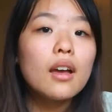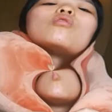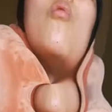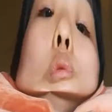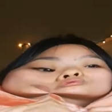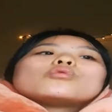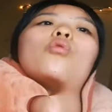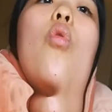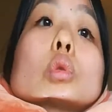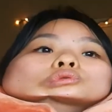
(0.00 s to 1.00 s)

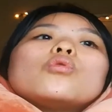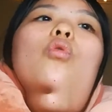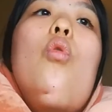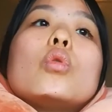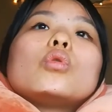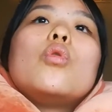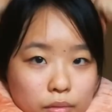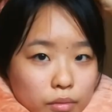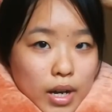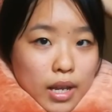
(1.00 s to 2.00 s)
Ooh,
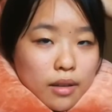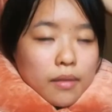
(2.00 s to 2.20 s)
it's ready?